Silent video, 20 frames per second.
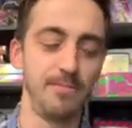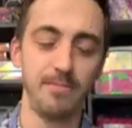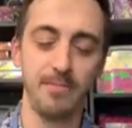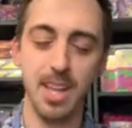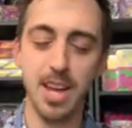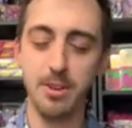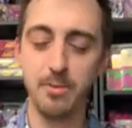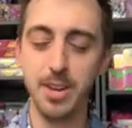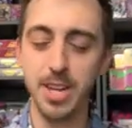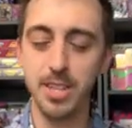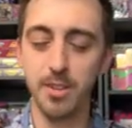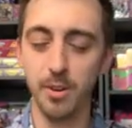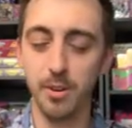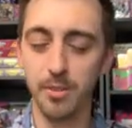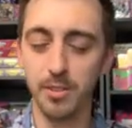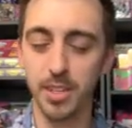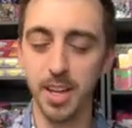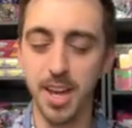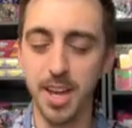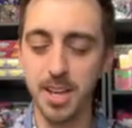that way the
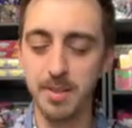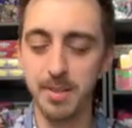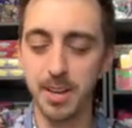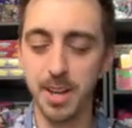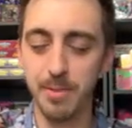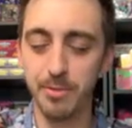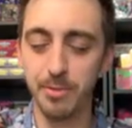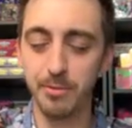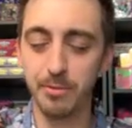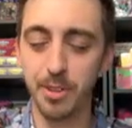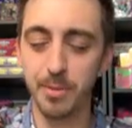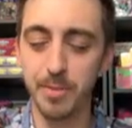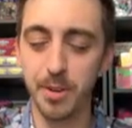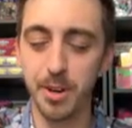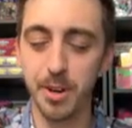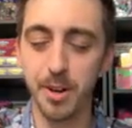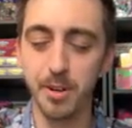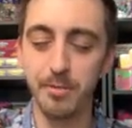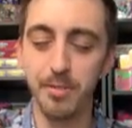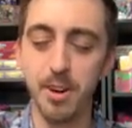whole time and I've been flipping
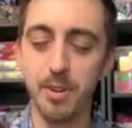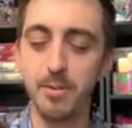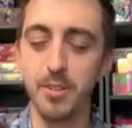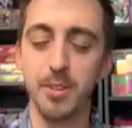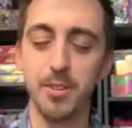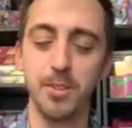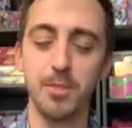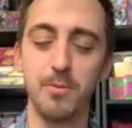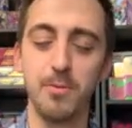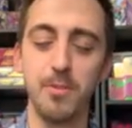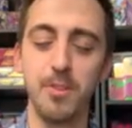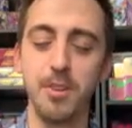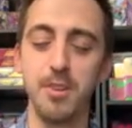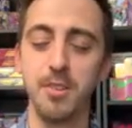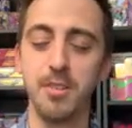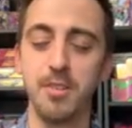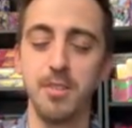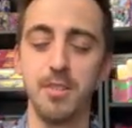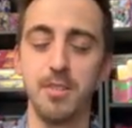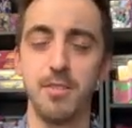it over? I would have sworn
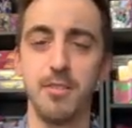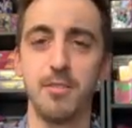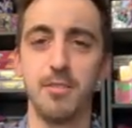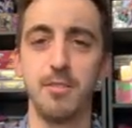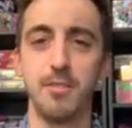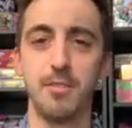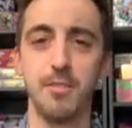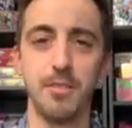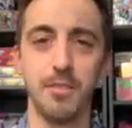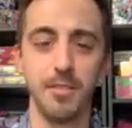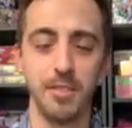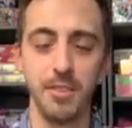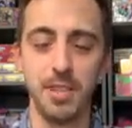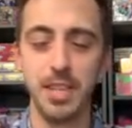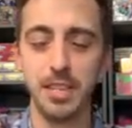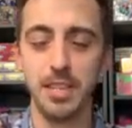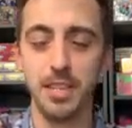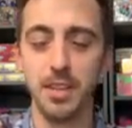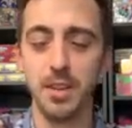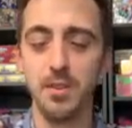
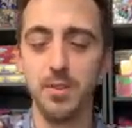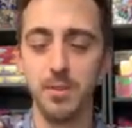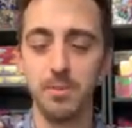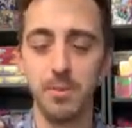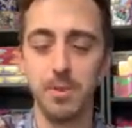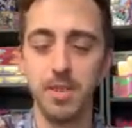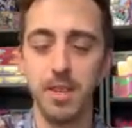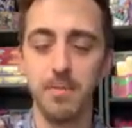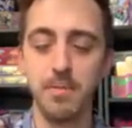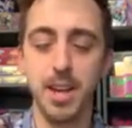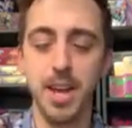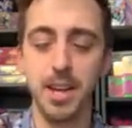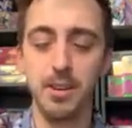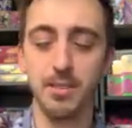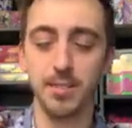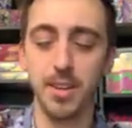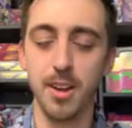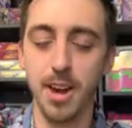that the codes were in there backwards.